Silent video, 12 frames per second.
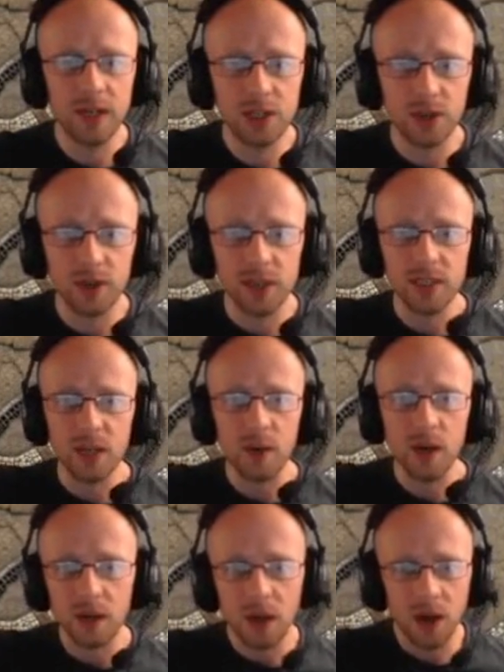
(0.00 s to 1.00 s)
enjoy. So
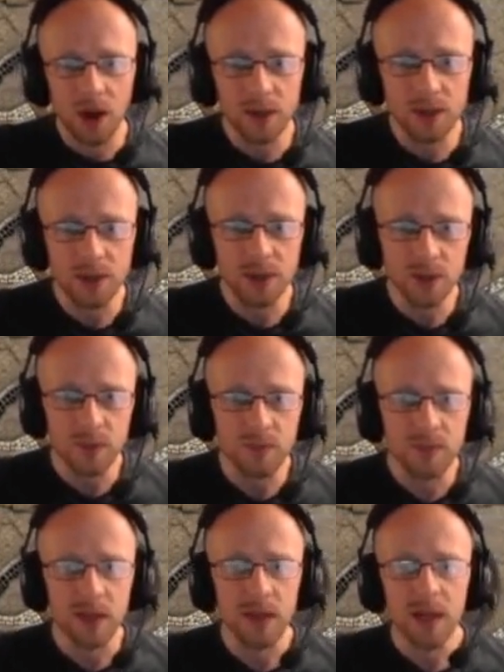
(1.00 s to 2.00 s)
a large
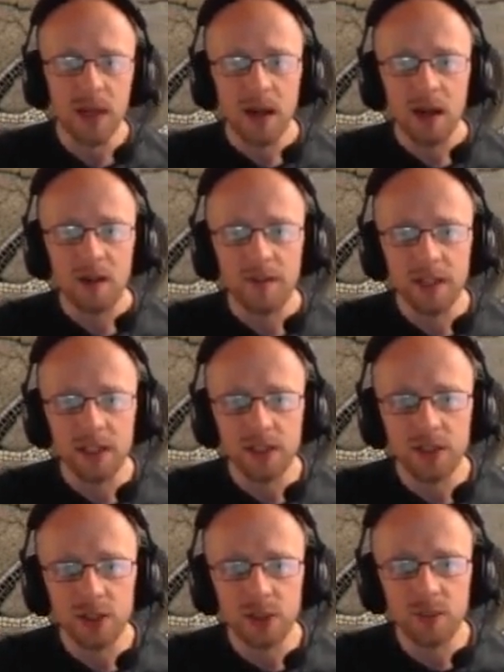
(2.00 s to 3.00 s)
number of
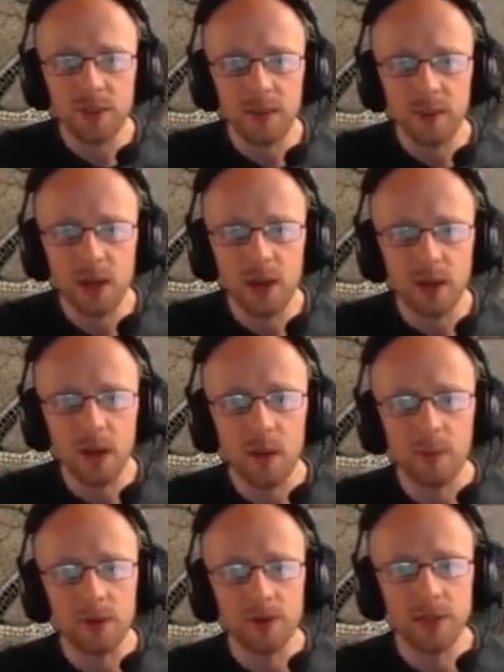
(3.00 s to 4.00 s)
energy troops can be heard
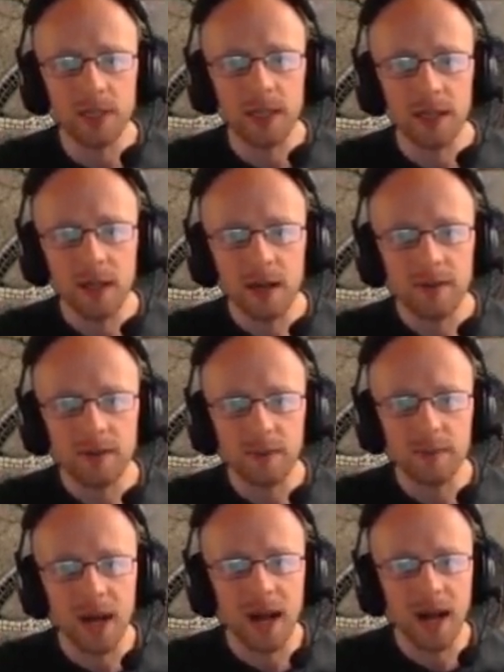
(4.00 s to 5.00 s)
approaching
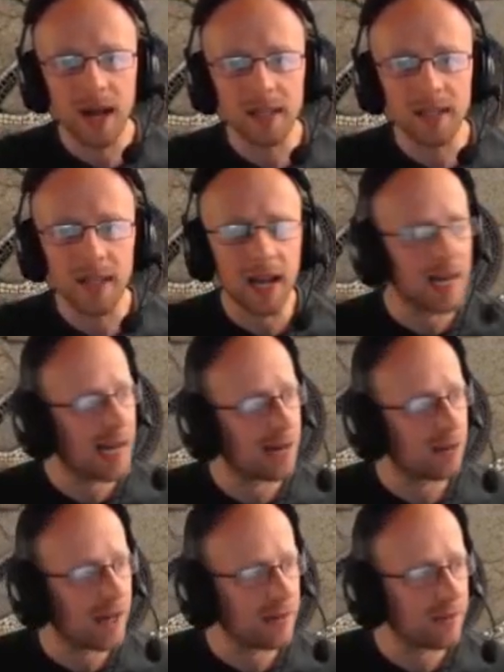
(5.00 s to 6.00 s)
from behind and our
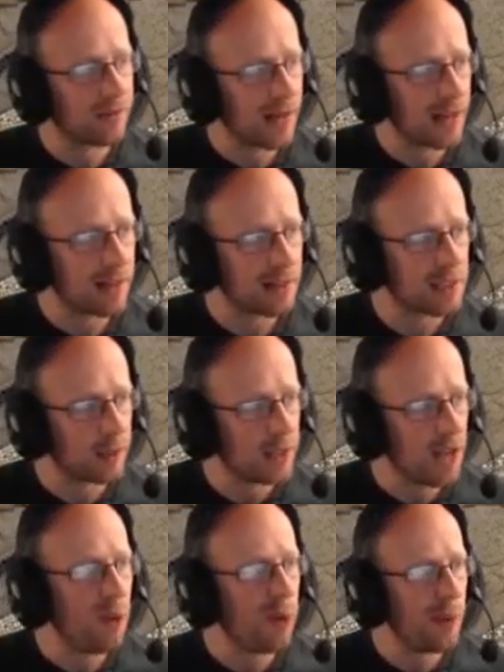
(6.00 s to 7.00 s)
right flank. So we
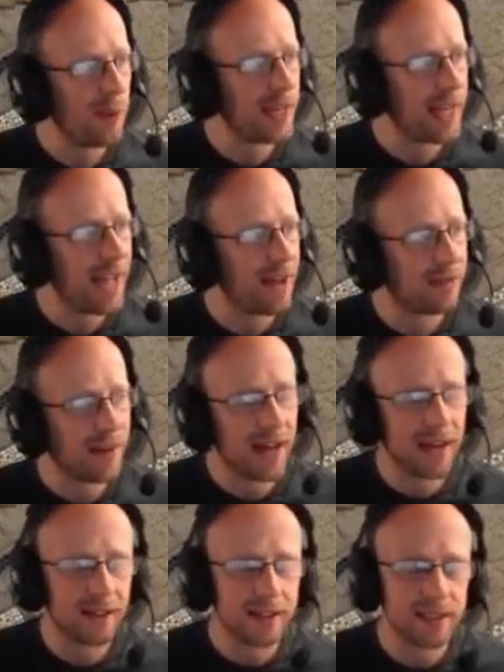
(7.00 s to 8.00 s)
know we're being
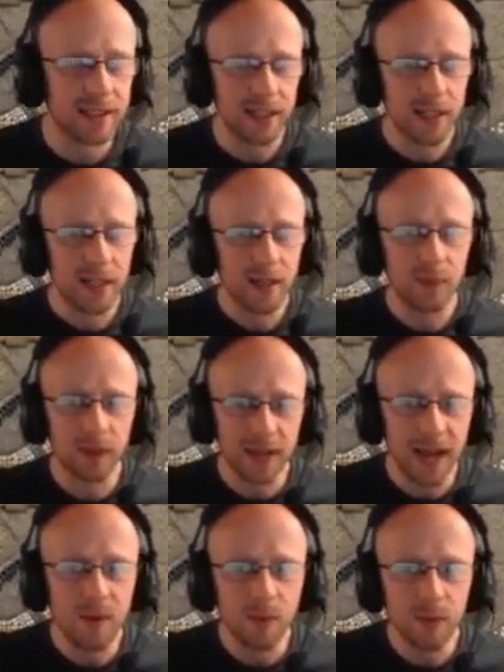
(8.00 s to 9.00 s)
outflanked but
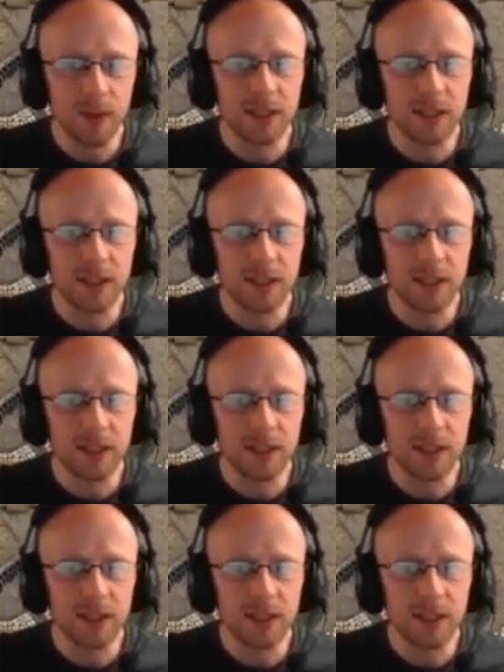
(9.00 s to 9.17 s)
can we